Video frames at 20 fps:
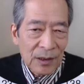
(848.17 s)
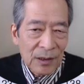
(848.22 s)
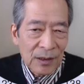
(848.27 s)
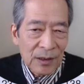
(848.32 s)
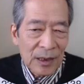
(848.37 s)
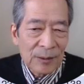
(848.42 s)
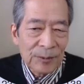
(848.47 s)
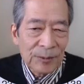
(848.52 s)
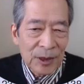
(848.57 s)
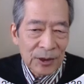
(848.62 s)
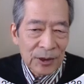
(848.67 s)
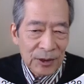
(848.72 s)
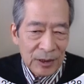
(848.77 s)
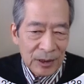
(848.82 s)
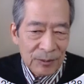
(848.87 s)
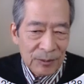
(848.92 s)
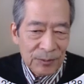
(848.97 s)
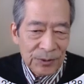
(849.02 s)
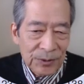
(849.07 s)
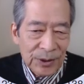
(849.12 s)
lambda
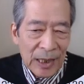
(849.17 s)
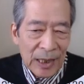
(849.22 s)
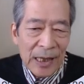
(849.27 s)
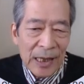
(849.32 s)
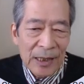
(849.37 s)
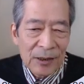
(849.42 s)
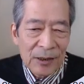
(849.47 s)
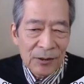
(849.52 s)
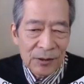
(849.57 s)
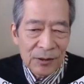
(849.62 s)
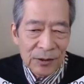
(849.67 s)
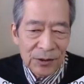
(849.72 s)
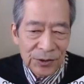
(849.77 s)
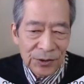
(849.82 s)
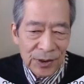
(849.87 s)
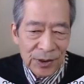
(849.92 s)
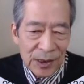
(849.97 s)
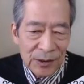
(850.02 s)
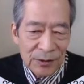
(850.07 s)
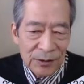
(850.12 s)
terms and
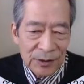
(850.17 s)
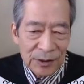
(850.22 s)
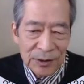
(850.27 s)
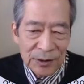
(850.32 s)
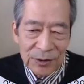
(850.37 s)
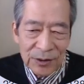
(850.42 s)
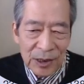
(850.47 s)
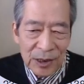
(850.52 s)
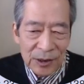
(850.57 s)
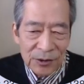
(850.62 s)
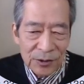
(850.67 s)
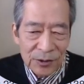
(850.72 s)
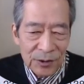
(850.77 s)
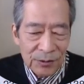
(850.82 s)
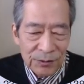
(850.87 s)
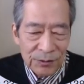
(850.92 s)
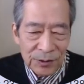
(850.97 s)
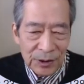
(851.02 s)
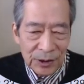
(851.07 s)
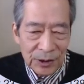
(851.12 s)
extend its let
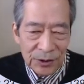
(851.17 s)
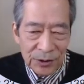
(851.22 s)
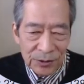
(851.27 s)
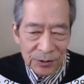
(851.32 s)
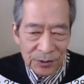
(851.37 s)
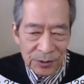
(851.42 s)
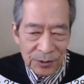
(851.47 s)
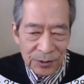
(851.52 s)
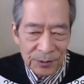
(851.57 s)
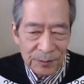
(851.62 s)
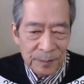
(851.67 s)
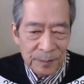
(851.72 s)
definitions.